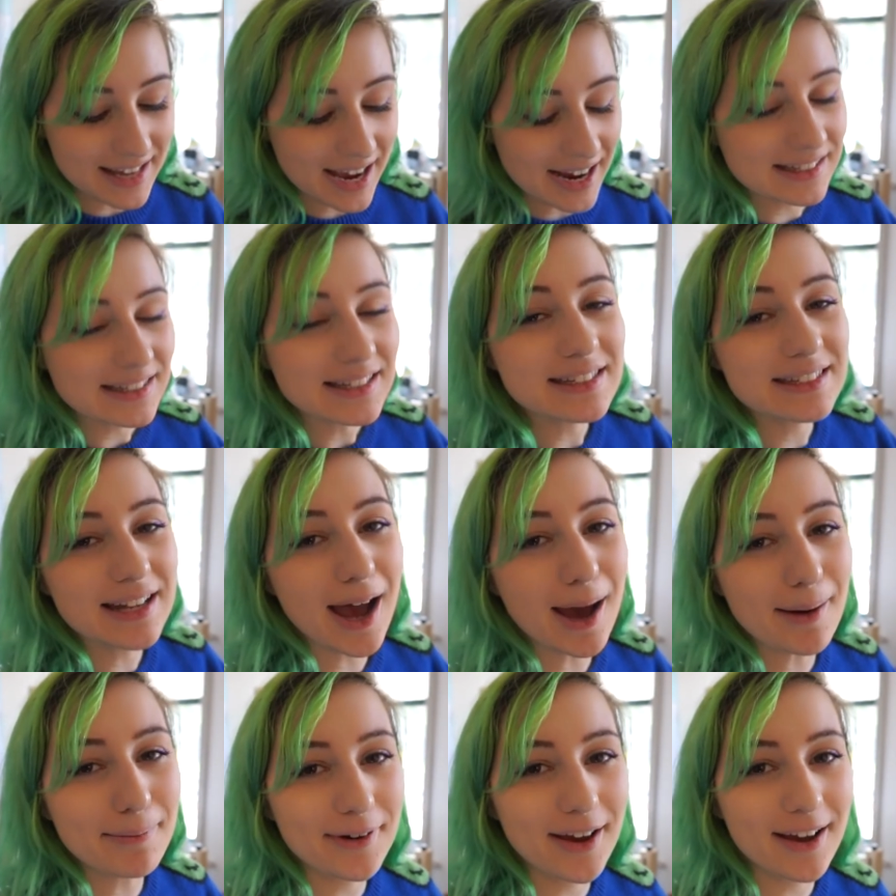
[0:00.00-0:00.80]
Zach says
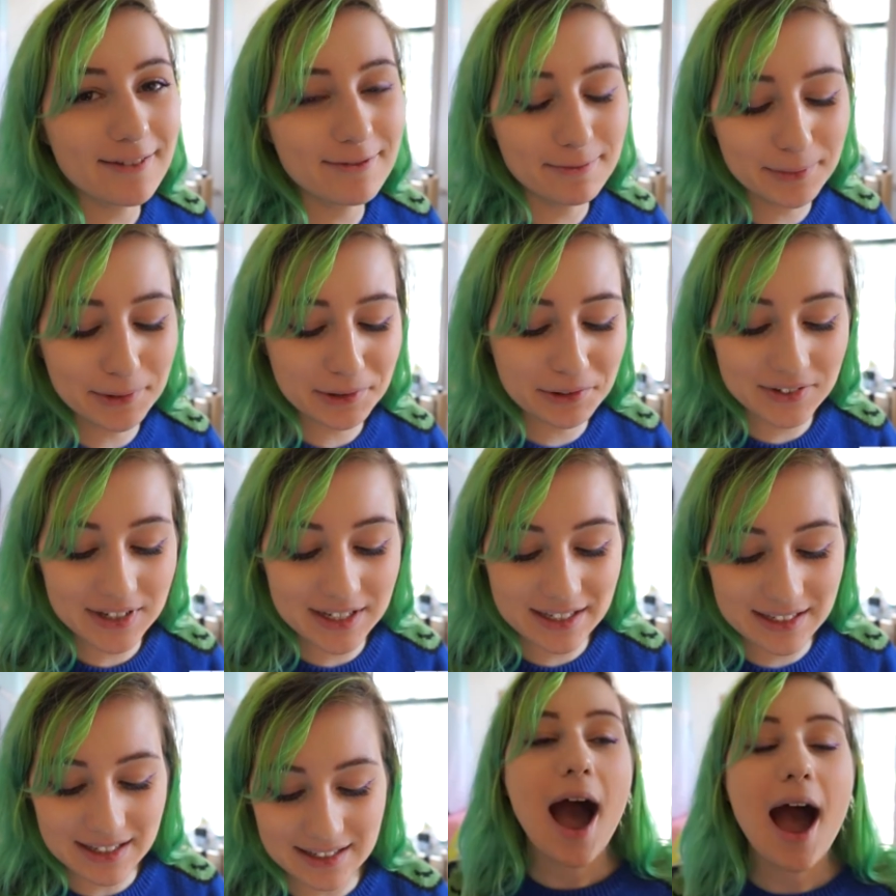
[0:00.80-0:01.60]
top five
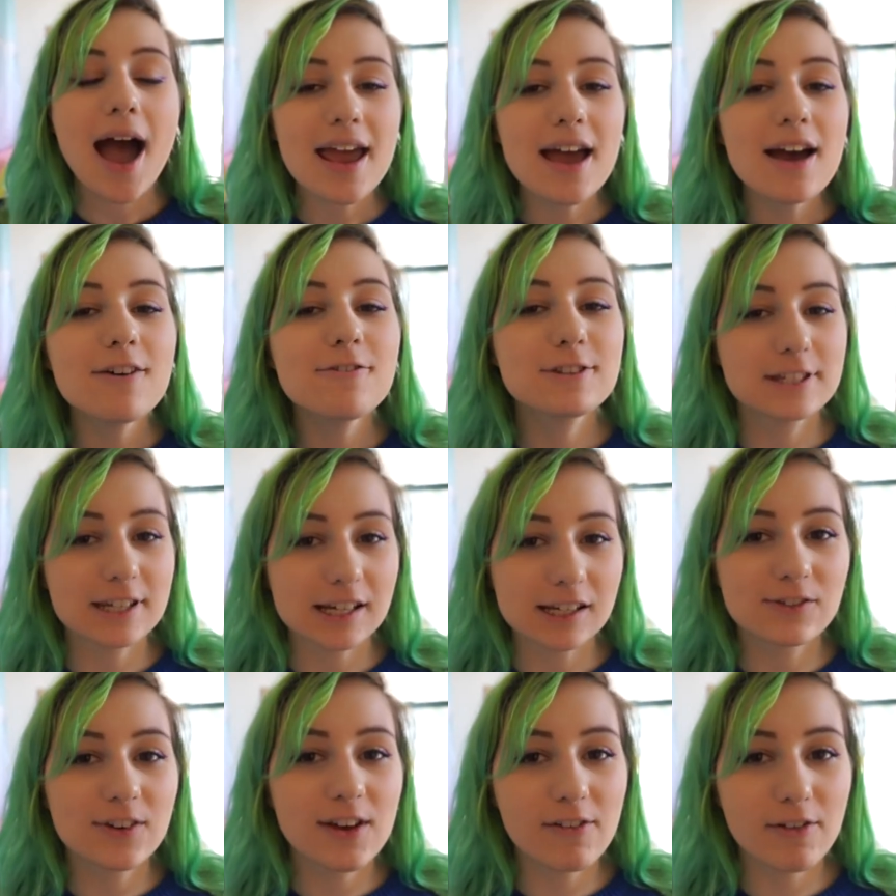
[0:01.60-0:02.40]
movies. I have
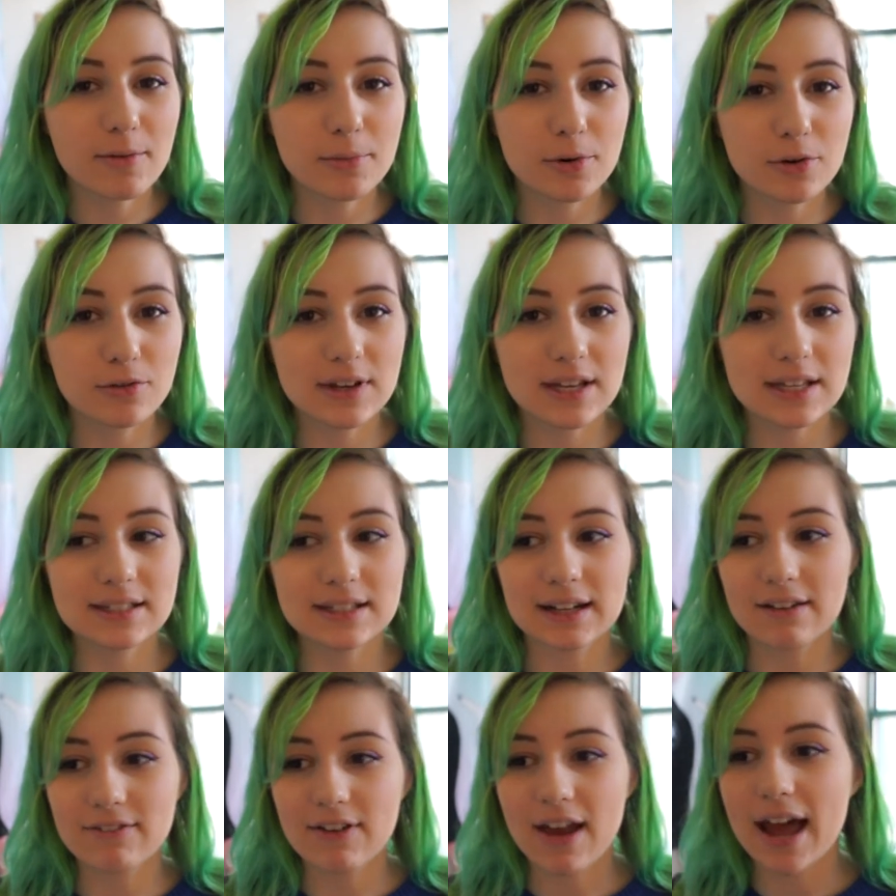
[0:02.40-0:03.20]
six favorite movies
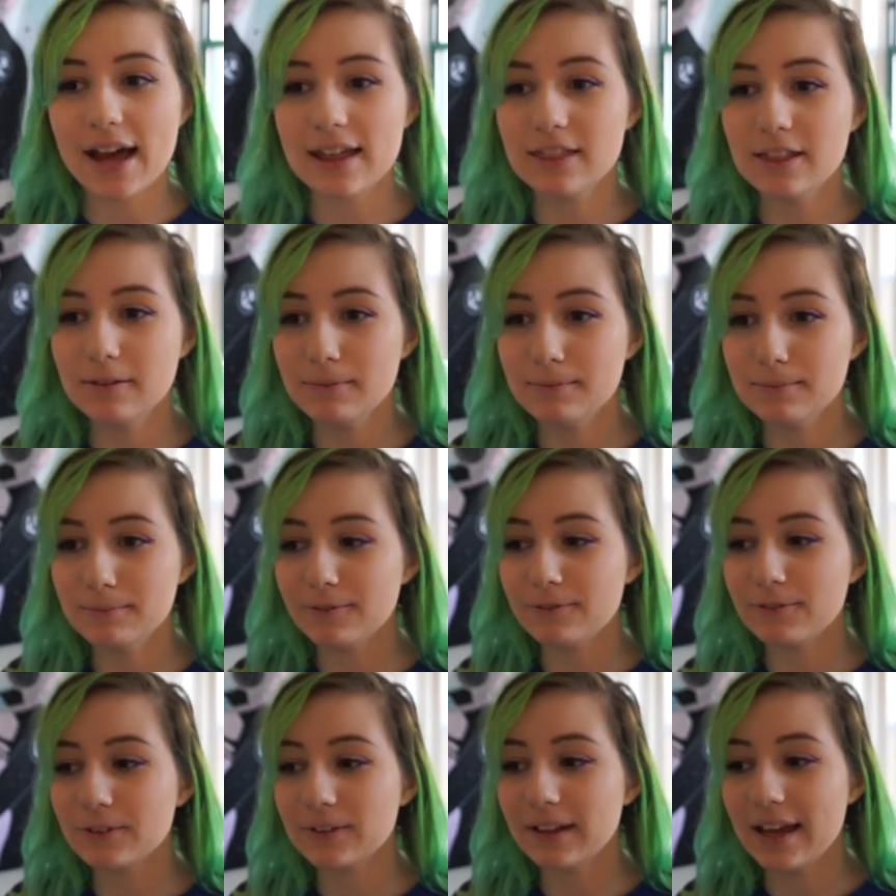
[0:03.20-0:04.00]
and I've had them
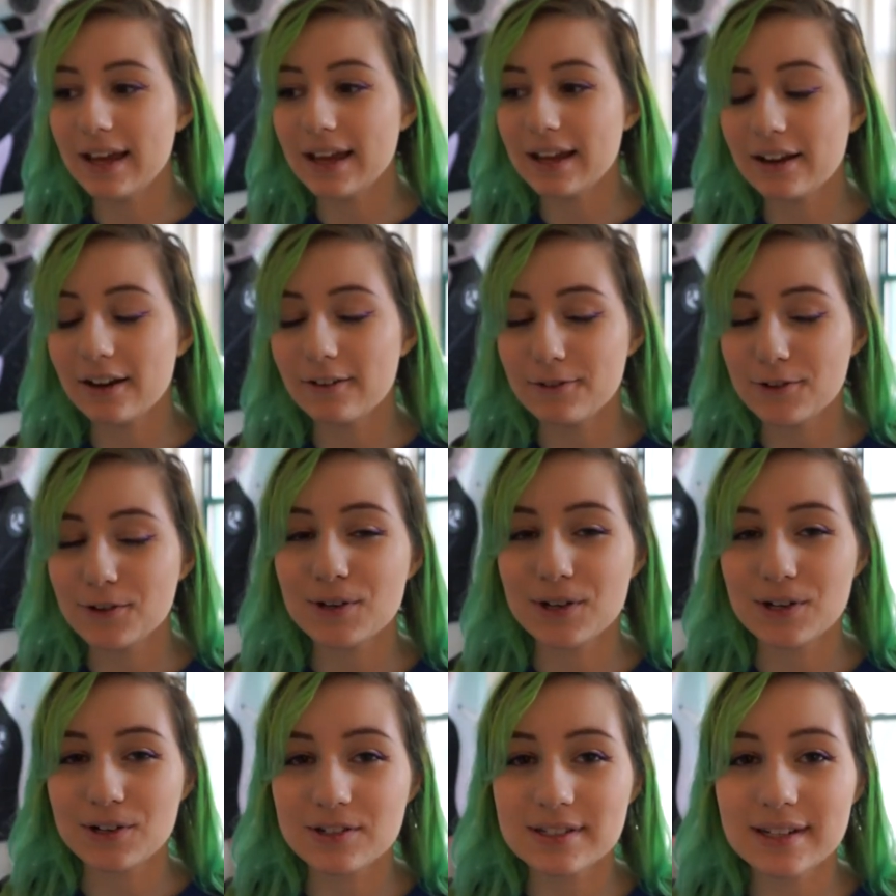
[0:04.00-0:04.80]
for like a few
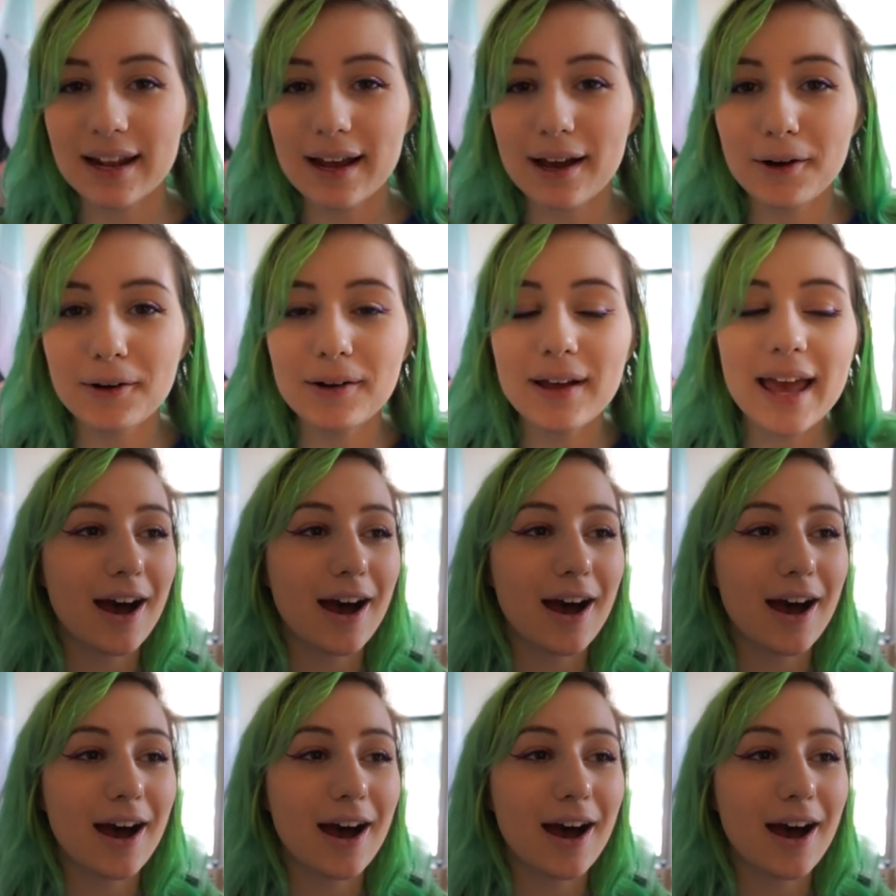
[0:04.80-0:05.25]
years now.